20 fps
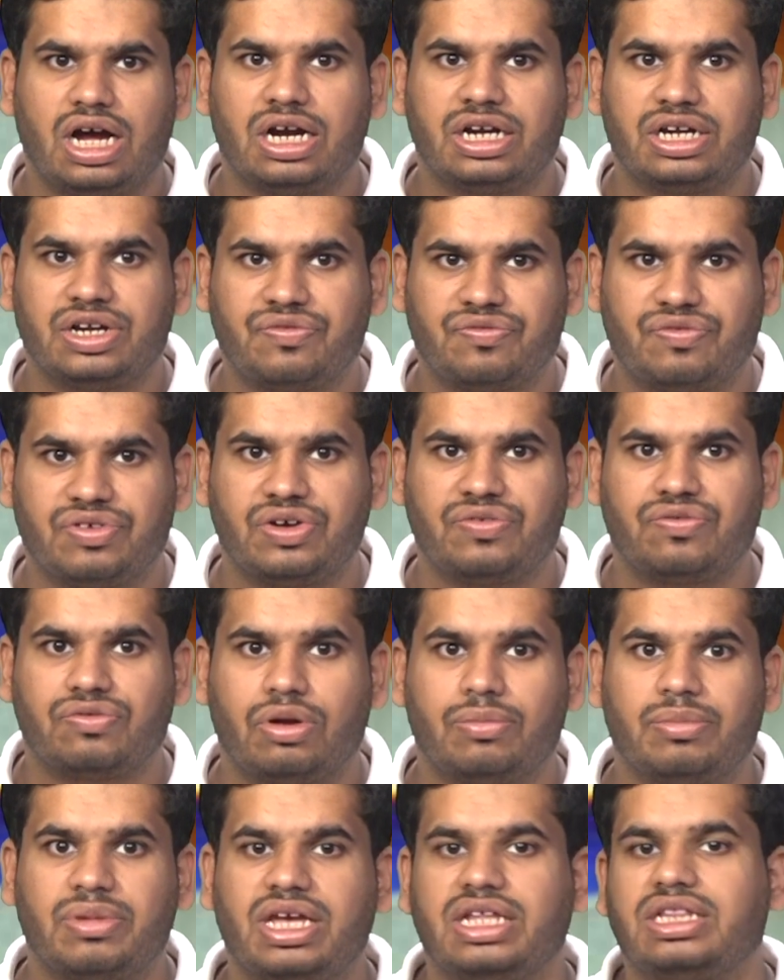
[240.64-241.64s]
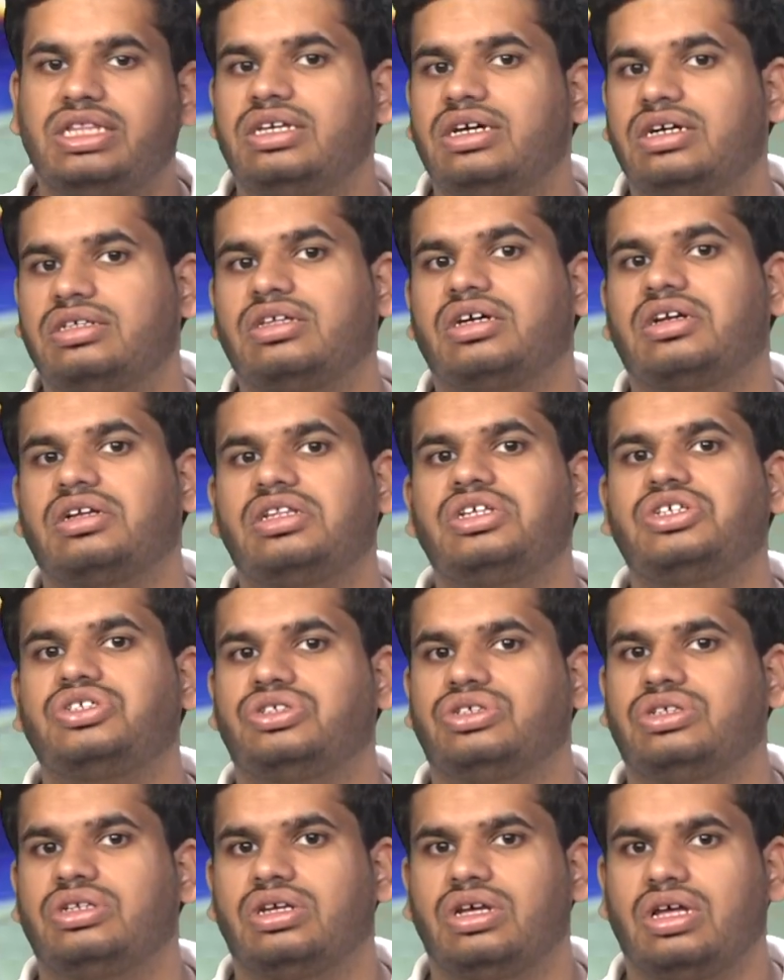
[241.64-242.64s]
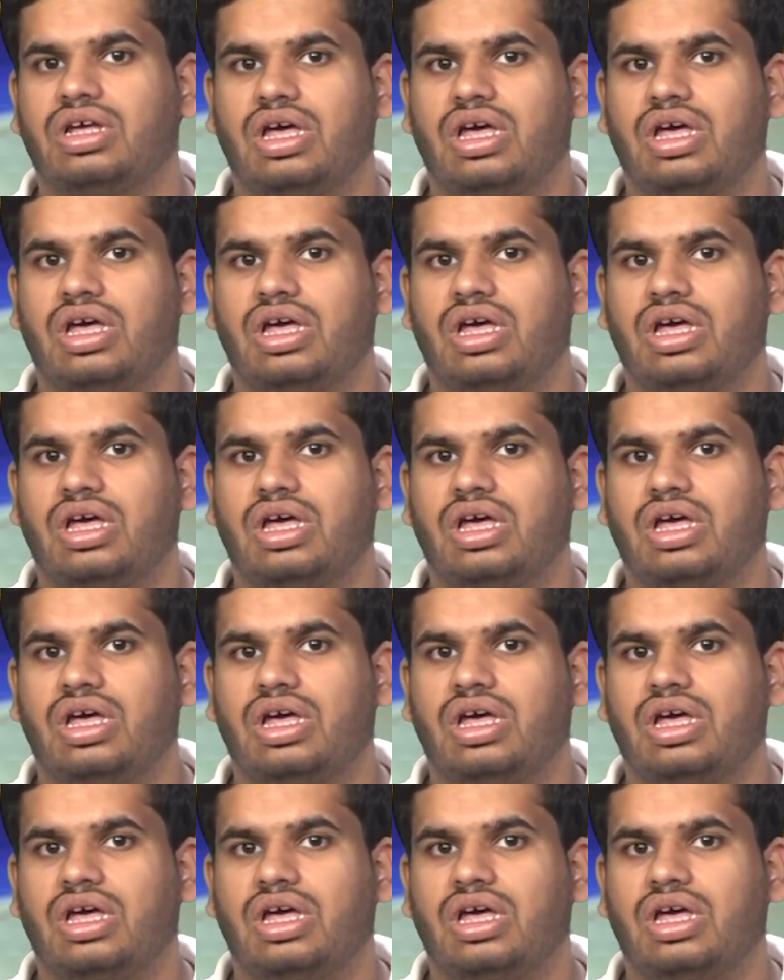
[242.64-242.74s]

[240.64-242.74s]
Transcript: are different from any other relation.